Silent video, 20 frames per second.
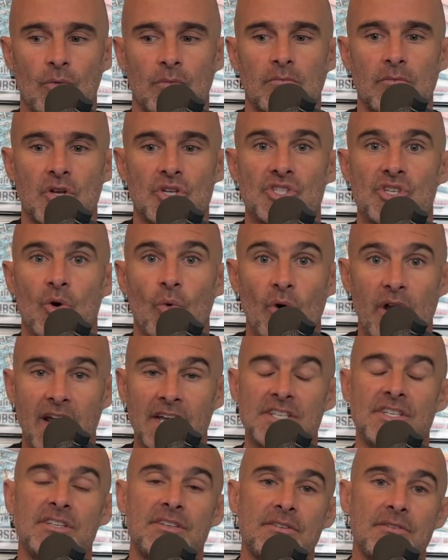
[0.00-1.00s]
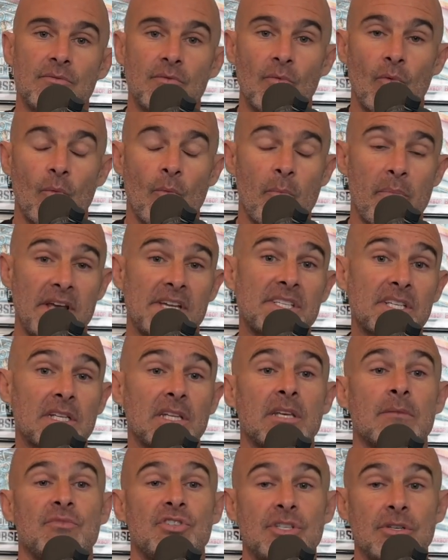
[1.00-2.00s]
So what I
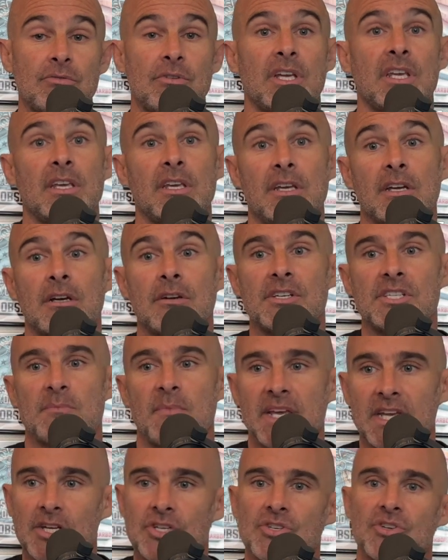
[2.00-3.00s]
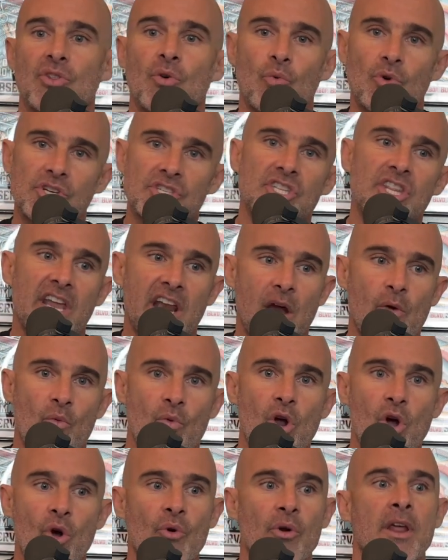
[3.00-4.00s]
basically am doing here is making sure the words that I
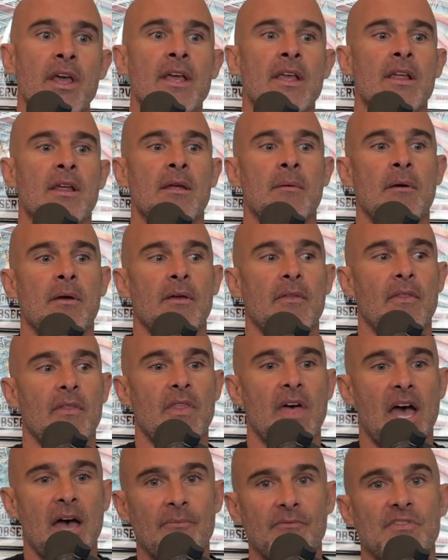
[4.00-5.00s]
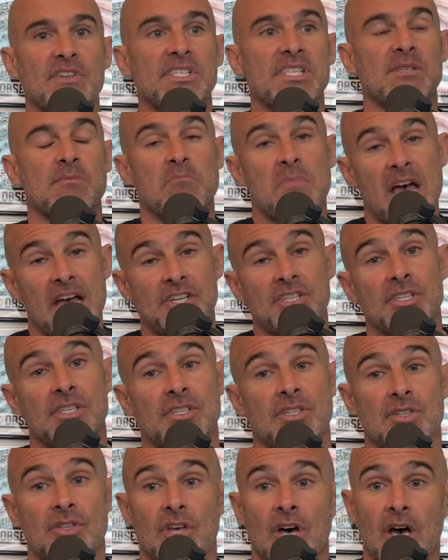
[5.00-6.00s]
wrote, the emphasis
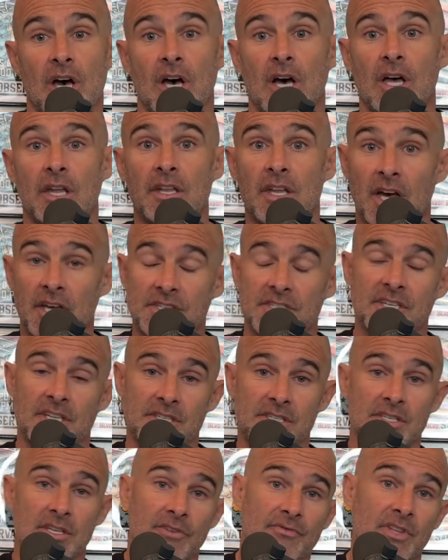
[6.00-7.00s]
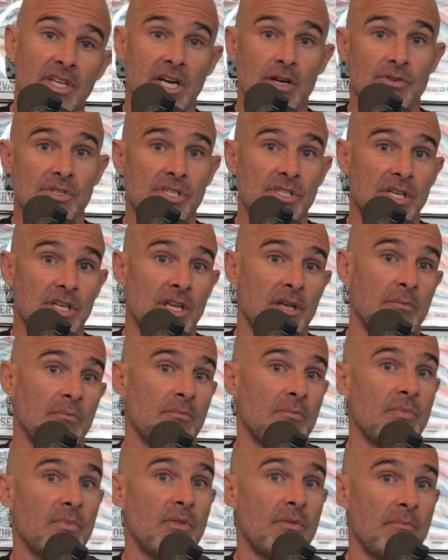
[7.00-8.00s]
matches the nonsense stuff that I was singing
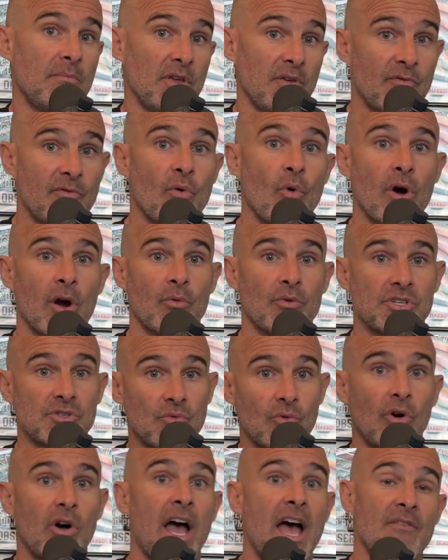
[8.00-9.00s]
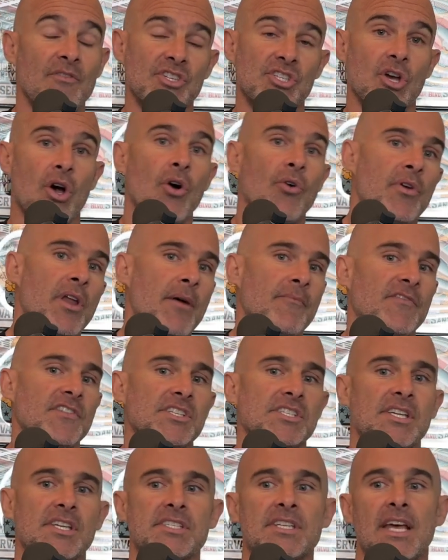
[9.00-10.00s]
before, which will have its own
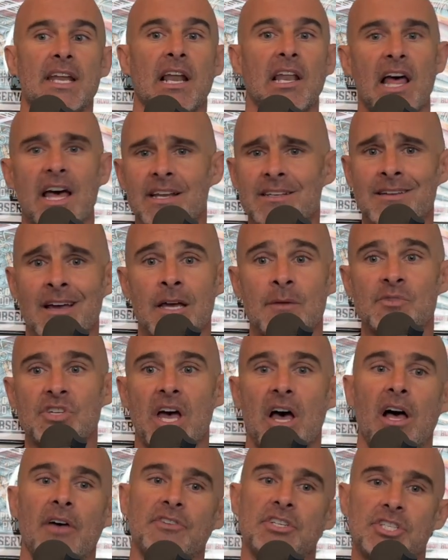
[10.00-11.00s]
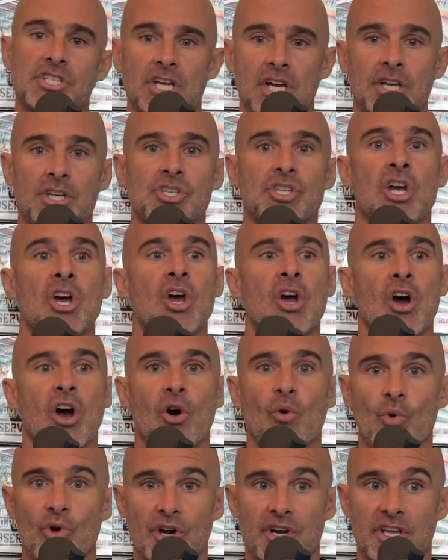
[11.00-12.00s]
emphasis. And a lot of times I'll have to change a
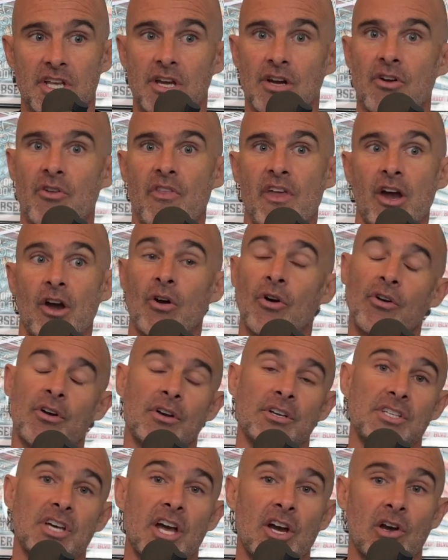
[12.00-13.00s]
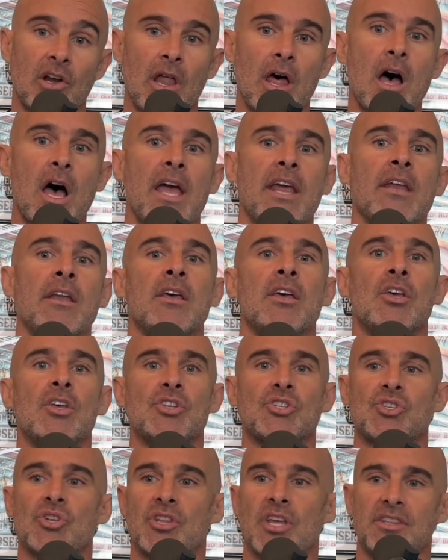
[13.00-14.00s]
word here, there, or an entire line
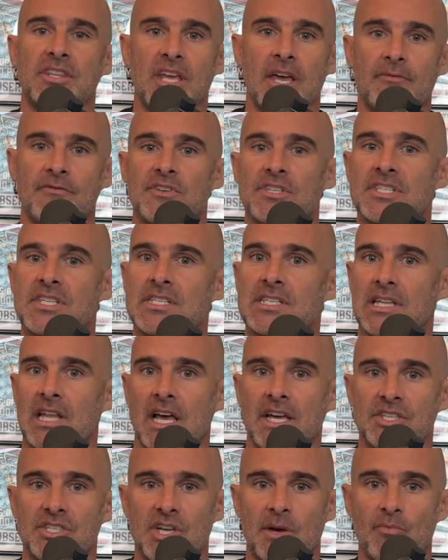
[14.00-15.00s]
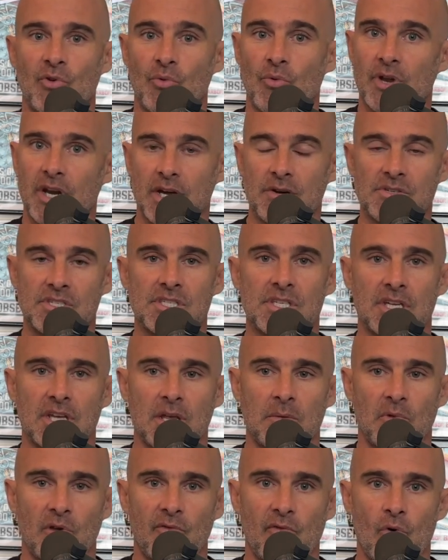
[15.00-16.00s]
so that the emphasis lines up with what I was
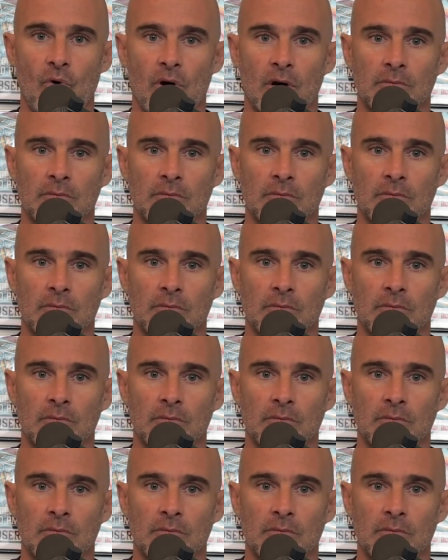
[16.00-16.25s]
singing before.